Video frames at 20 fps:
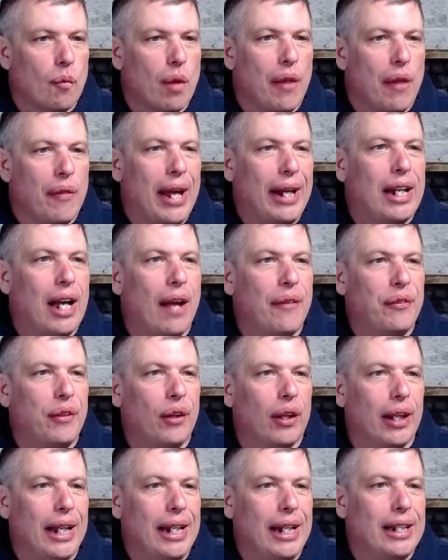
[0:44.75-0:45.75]
They cut the
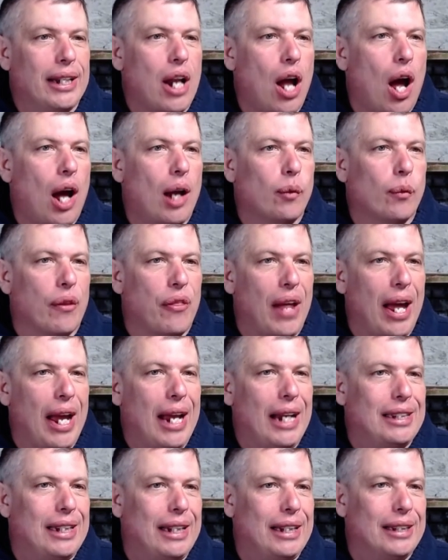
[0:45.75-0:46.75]
lead to nine with
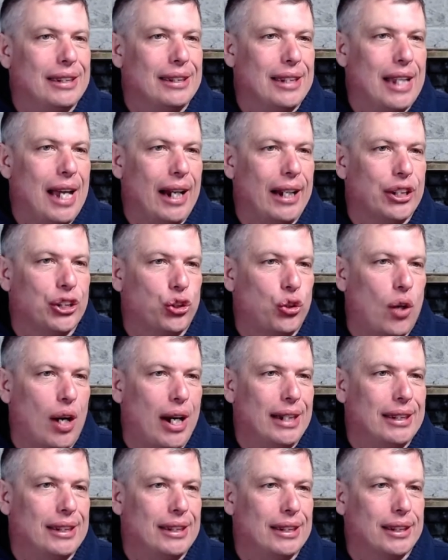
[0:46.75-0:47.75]
18 seconds.
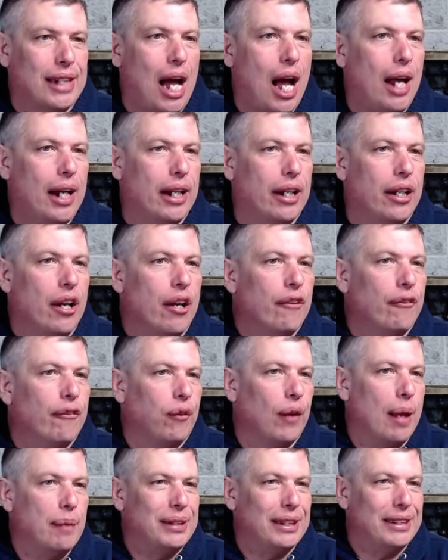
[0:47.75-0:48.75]
Trayce has got it.
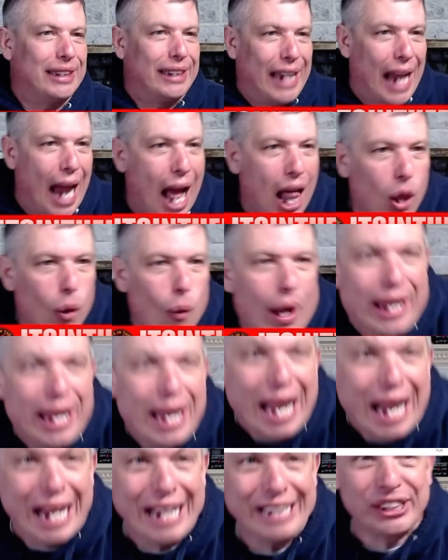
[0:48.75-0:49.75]
Flips it to Galloway.
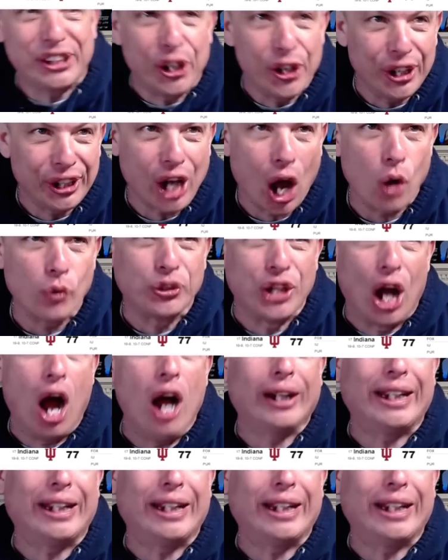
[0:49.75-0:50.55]
He's going to go dunk